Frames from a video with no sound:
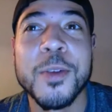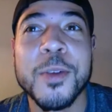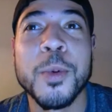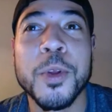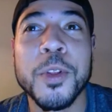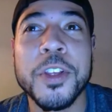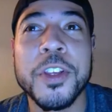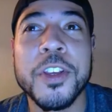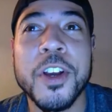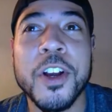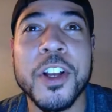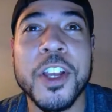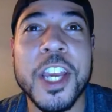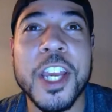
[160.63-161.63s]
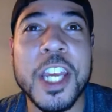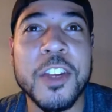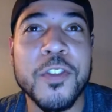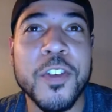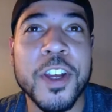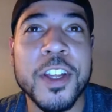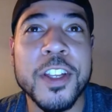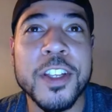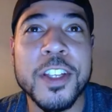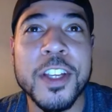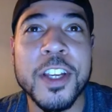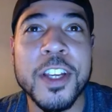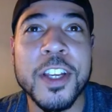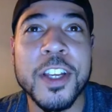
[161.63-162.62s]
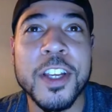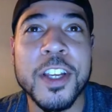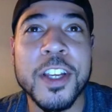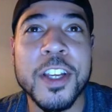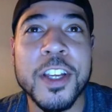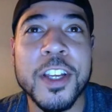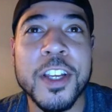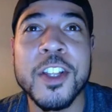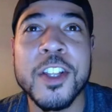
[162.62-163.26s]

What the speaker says: really young infant, and the